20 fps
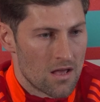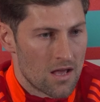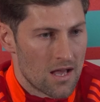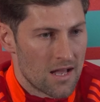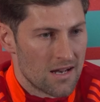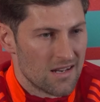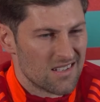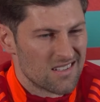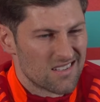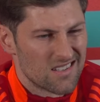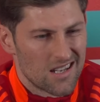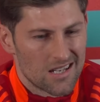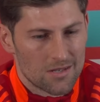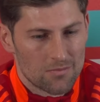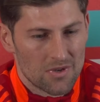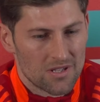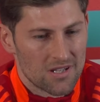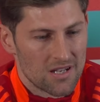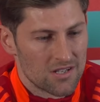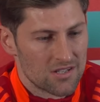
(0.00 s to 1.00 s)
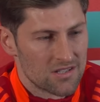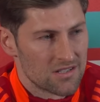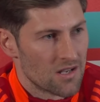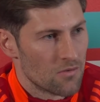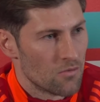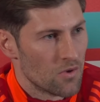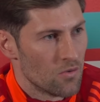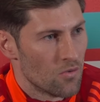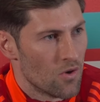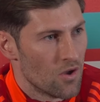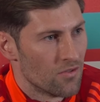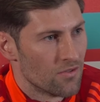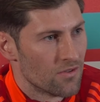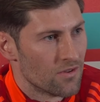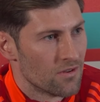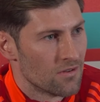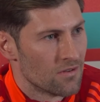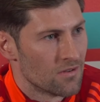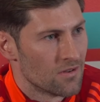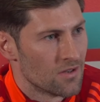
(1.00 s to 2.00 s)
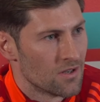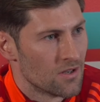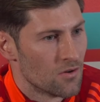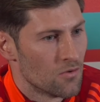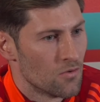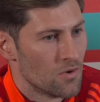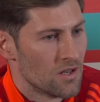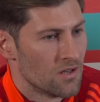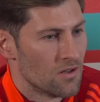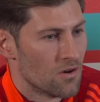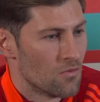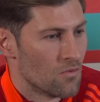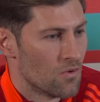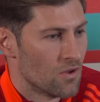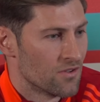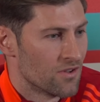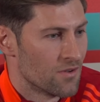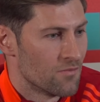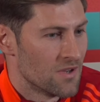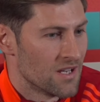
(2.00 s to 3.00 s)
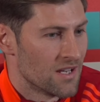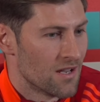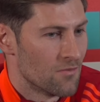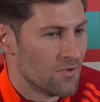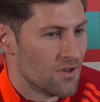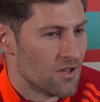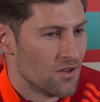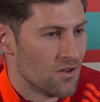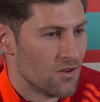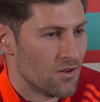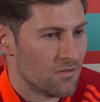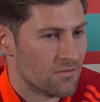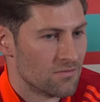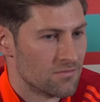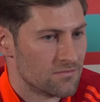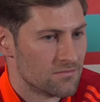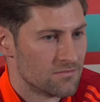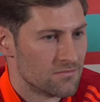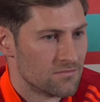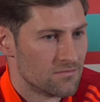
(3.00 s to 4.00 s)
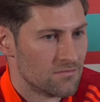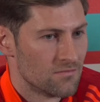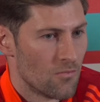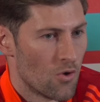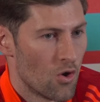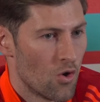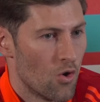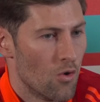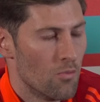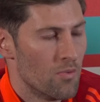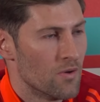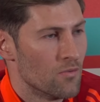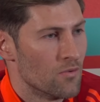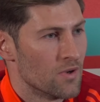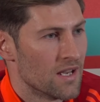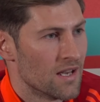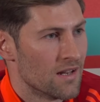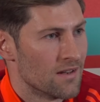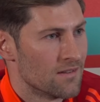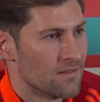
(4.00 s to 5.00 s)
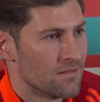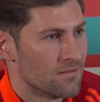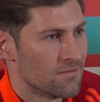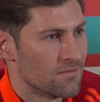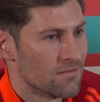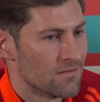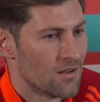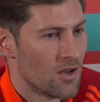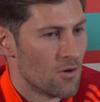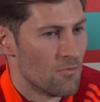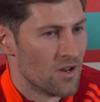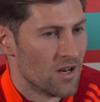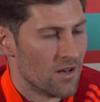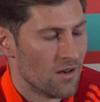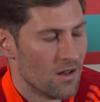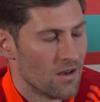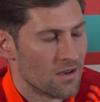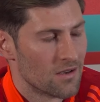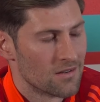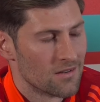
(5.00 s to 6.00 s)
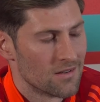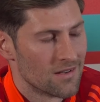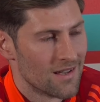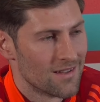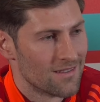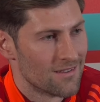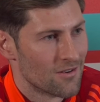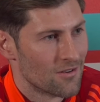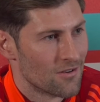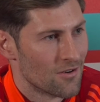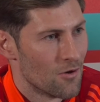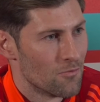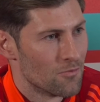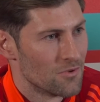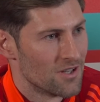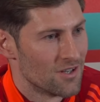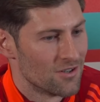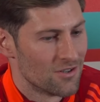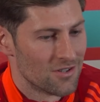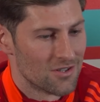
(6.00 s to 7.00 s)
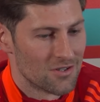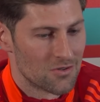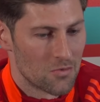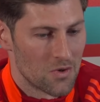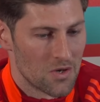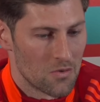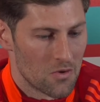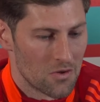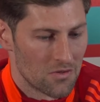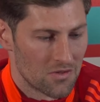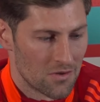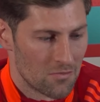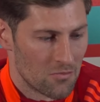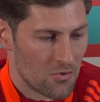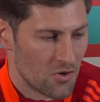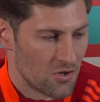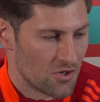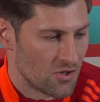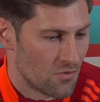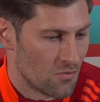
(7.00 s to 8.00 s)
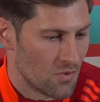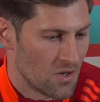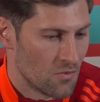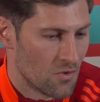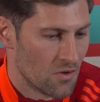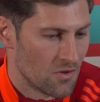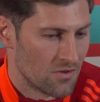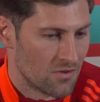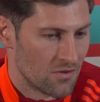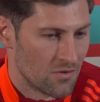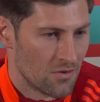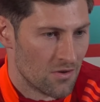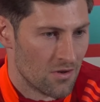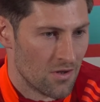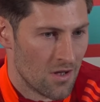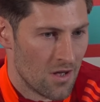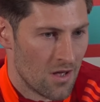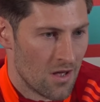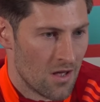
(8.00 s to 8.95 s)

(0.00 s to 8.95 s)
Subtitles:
it's the expectations that we want. You know, we don't want to be coming here hoping we get a bit of luck to get to competitions. We want to push, and we want to